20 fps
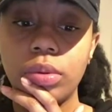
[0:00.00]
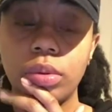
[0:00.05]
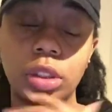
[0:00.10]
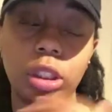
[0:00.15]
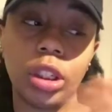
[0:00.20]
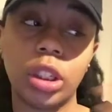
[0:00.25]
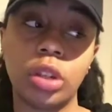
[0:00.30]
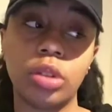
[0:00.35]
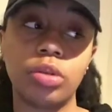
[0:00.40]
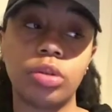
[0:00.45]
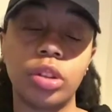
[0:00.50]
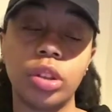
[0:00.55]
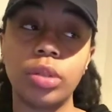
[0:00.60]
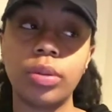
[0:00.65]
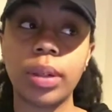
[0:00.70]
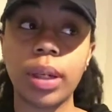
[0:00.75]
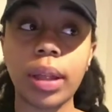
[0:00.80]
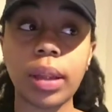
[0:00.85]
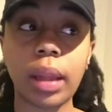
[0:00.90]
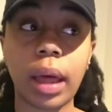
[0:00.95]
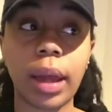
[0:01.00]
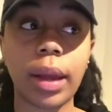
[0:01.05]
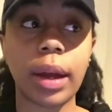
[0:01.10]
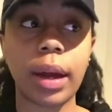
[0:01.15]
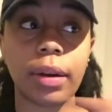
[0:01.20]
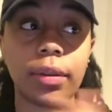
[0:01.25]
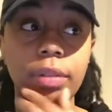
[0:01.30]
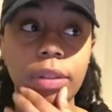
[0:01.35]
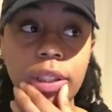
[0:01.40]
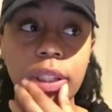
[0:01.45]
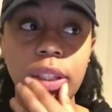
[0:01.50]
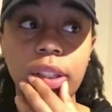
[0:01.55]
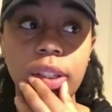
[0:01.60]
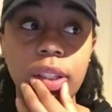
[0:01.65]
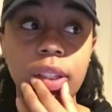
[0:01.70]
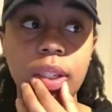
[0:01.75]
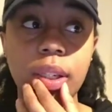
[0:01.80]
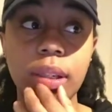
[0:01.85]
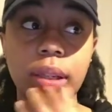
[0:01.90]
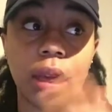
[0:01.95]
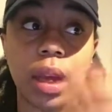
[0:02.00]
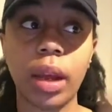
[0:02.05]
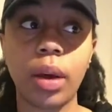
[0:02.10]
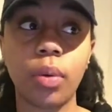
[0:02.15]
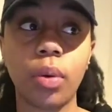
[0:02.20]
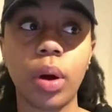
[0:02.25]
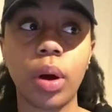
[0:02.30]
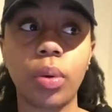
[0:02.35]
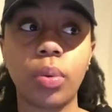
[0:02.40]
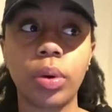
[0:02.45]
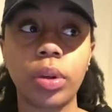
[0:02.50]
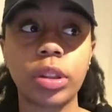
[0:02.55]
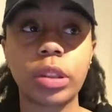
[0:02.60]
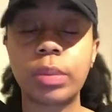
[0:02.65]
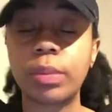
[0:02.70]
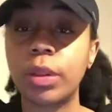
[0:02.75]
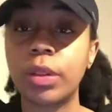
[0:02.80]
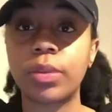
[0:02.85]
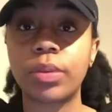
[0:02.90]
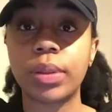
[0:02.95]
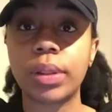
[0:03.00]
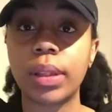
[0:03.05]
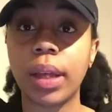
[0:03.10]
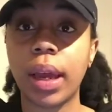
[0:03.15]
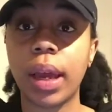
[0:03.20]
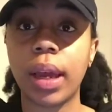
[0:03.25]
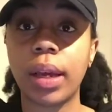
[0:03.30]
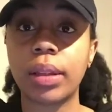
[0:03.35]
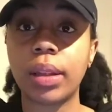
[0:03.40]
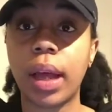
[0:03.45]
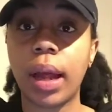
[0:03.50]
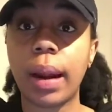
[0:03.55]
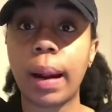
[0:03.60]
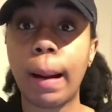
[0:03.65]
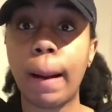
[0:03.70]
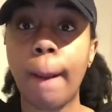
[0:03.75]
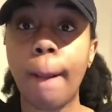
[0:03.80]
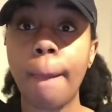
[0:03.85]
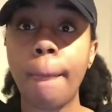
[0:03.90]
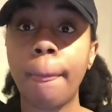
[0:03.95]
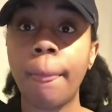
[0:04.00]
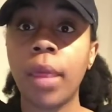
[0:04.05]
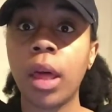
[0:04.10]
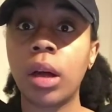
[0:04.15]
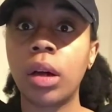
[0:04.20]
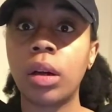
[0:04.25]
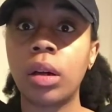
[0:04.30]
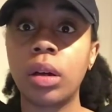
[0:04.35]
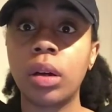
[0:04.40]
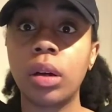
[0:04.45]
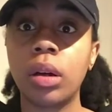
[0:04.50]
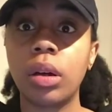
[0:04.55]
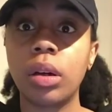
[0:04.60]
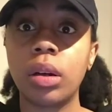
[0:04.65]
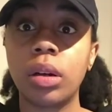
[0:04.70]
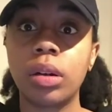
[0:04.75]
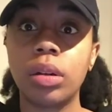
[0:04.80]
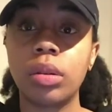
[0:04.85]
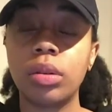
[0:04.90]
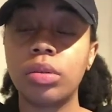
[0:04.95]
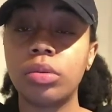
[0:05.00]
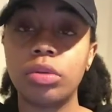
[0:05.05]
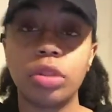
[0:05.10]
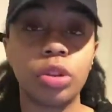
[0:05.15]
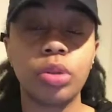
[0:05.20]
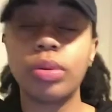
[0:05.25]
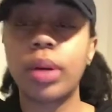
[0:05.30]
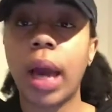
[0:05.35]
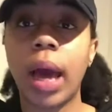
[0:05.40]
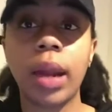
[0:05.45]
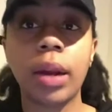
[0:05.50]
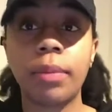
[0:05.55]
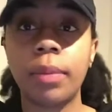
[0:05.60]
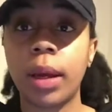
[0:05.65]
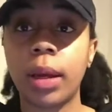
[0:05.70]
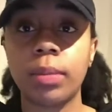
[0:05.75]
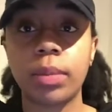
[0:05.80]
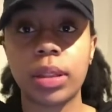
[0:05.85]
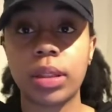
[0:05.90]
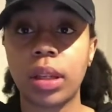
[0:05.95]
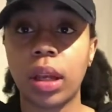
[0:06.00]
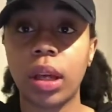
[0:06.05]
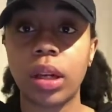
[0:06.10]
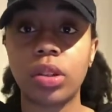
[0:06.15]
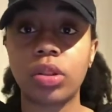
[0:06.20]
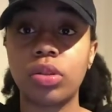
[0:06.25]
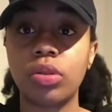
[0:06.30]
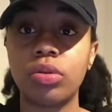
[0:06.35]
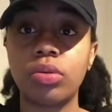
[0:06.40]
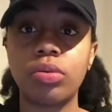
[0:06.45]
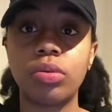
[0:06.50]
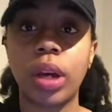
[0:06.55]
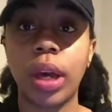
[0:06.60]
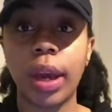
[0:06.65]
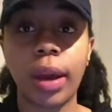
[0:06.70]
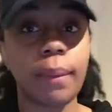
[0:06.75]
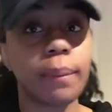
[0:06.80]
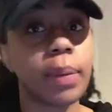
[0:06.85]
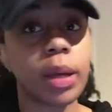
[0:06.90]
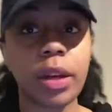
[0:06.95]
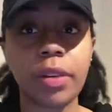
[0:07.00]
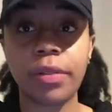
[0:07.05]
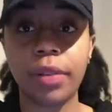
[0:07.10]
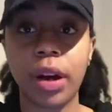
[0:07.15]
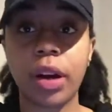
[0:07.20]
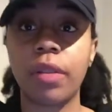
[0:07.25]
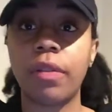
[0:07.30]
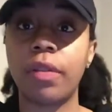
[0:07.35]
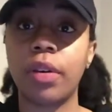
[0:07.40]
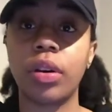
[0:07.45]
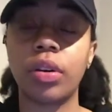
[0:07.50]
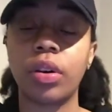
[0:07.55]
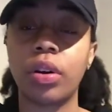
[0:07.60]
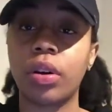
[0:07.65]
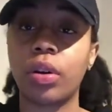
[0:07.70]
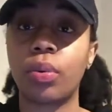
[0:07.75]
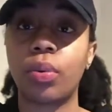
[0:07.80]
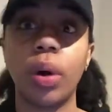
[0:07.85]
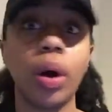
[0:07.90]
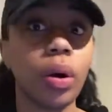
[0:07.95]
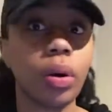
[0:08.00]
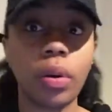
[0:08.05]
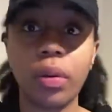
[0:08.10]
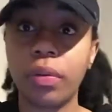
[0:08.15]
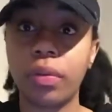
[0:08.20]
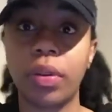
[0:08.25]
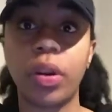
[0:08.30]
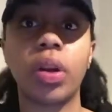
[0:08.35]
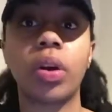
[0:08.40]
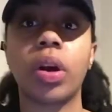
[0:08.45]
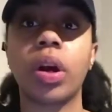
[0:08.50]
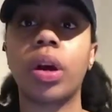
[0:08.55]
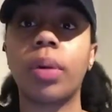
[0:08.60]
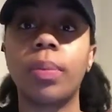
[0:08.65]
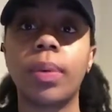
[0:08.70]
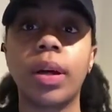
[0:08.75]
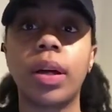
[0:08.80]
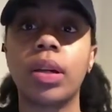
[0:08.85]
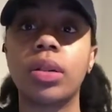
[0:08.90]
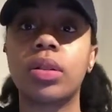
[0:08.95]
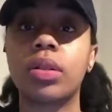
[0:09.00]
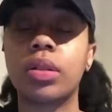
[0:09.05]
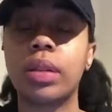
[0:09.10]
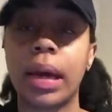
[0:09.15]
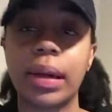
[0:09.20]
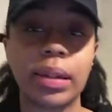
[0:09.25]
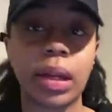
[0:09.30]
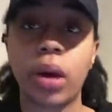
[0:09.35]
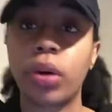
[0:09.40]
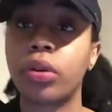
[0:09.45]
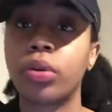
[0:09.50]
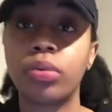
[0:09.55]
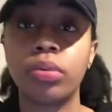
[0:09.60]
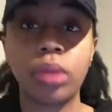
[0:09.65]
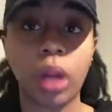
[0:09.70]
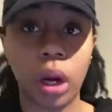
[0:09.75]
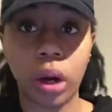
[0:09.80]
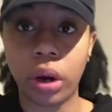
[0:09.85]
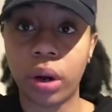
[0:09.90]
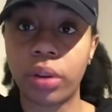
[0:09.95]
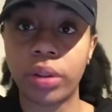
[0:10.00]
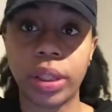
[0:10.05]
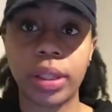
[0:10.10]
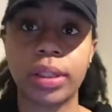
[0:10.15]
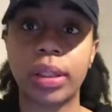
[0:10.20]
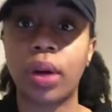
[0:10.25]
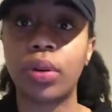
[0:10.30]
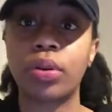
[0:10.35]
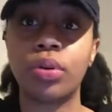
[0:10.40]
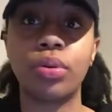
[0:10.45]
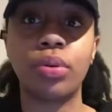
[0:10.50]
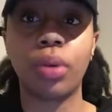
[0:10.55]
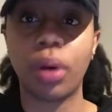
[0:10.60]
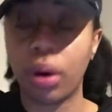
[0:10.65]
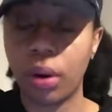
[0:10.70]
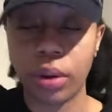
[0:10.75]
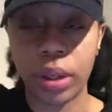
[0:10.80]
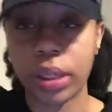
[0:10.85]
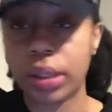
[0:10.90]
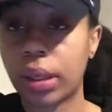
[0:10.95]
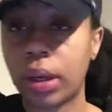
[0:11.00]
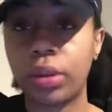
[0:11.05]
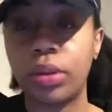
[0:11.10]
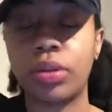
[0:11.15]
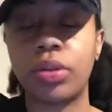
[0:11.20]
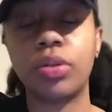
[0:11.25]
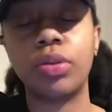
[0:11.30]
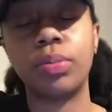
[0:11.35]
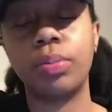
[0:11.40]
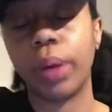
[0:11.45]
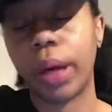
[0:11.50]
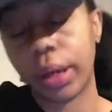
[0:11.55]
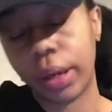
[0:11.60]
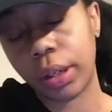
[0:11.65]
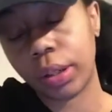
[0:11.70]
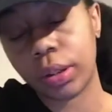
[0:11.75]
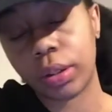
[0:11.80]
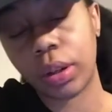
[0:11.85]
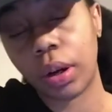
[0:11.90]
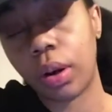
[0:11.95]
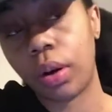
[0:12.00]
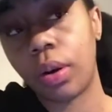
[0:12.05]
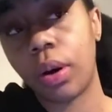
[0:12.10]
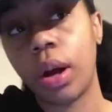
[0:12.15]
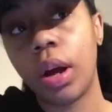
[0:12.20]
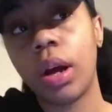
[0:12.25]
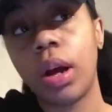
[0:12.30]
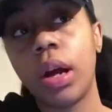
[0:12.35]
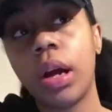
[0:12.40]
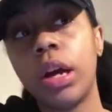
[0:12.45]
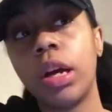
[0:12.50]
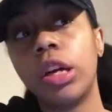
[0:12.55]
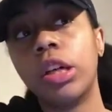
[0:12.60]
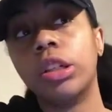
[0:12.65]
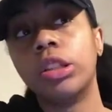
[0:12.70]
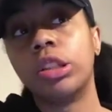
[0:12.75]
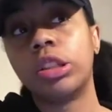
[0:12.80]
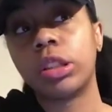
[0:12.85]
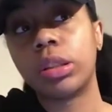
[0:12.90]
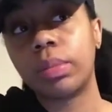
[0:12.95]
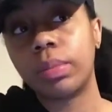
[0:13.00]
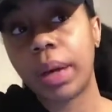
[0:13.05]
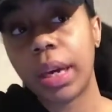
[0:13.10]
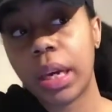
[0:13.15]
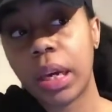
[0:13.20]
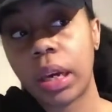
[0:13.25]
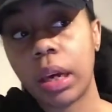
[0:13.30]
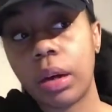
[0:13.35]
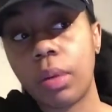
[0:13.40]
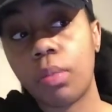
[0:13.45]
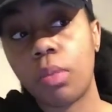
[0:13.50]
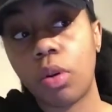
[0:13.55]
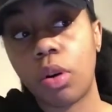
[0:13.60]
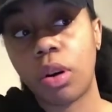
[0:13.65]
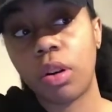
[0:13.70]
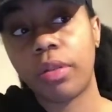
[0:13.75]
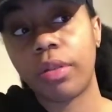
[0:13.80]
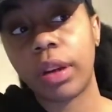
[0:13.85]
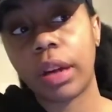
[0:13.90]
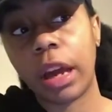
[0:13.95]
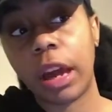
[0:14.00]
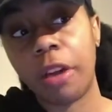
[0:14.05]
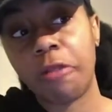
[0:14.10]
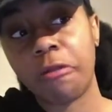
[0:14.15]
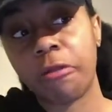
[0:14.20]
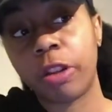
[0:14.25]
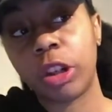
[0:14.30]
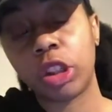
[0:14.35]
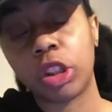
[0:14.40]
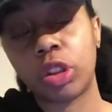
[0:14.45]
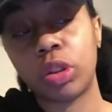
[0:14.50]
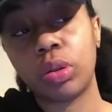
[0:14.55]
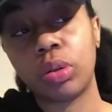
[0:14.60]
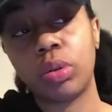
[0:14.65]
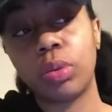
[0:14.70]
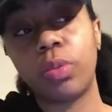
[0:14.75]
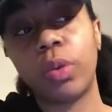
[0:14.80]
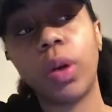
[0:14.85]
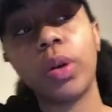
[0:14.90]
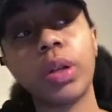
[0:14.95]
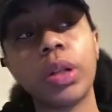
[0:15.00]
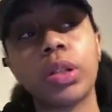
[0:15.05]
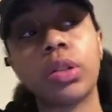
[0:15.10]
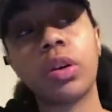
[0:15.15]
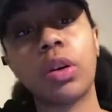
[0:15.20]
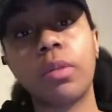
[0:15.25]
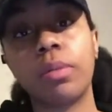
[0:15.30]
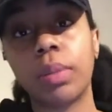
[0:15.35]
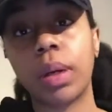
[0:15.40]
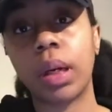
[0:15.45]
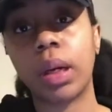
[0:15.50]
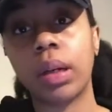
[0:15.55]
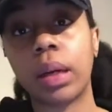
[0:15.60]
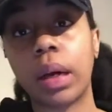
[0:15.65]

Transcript: you know, do it. Like, I've seen this thing where Will Smith was saying, like, you gotta make mistakes. You can't be afraid of failure. Welcome failure, because that's how you learn. That's how you grow. That's how you do better. So just making more of an effort to focus on me,